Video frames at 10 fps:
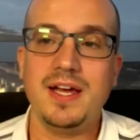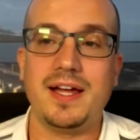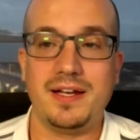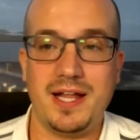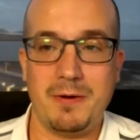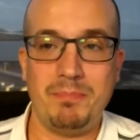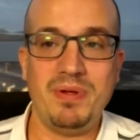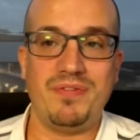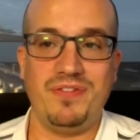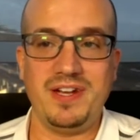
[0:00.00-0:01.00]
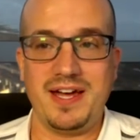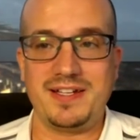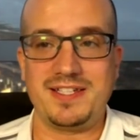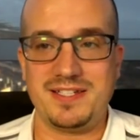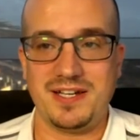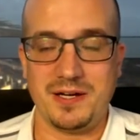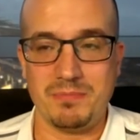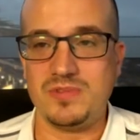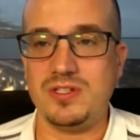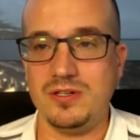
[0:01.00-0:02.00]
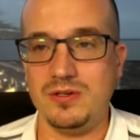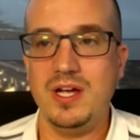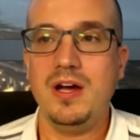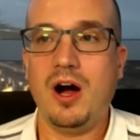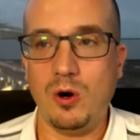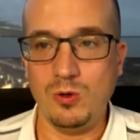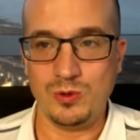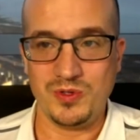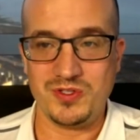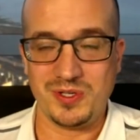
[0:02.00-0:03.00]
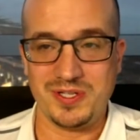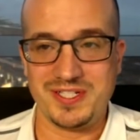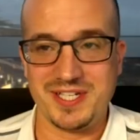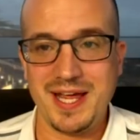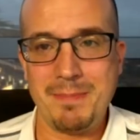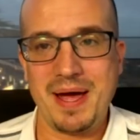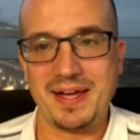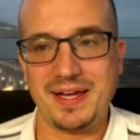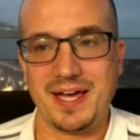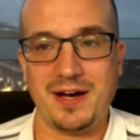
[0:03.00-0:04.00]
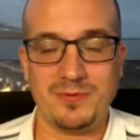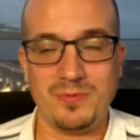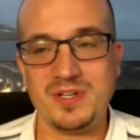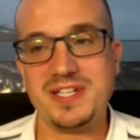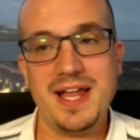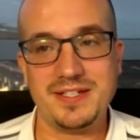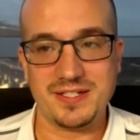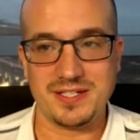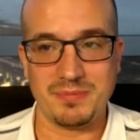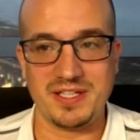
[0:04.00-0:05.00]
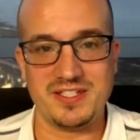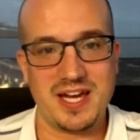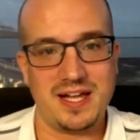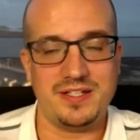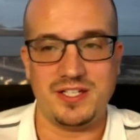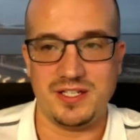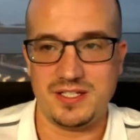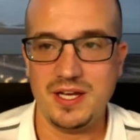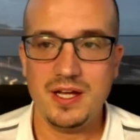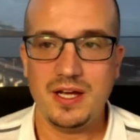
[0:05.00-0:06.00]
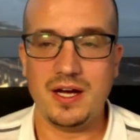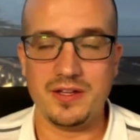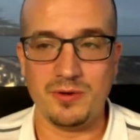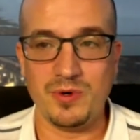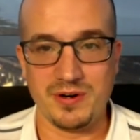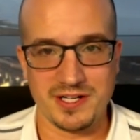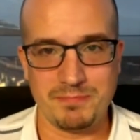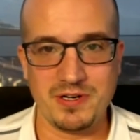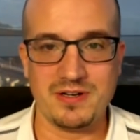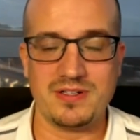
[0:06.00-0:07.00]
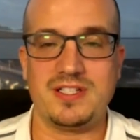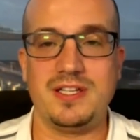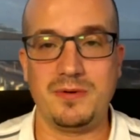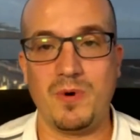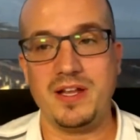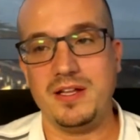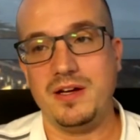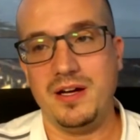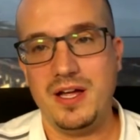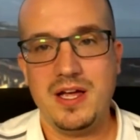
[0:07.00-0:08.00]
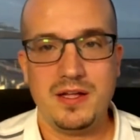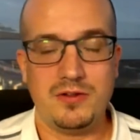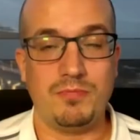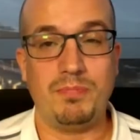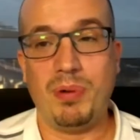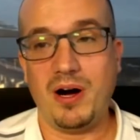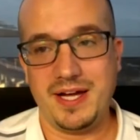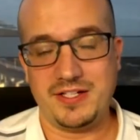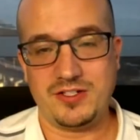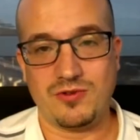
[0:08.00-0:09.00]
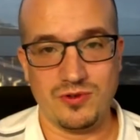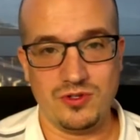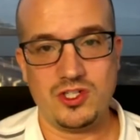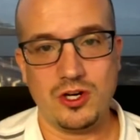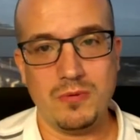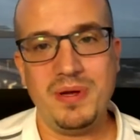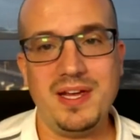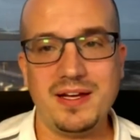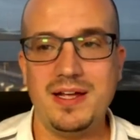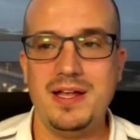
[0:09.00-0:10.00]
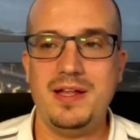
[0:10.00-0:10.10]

and allowed Bitfinex to hold all the dollars in their bank account, which led to some of the challenges that we're experiencing when the Binance grew so big.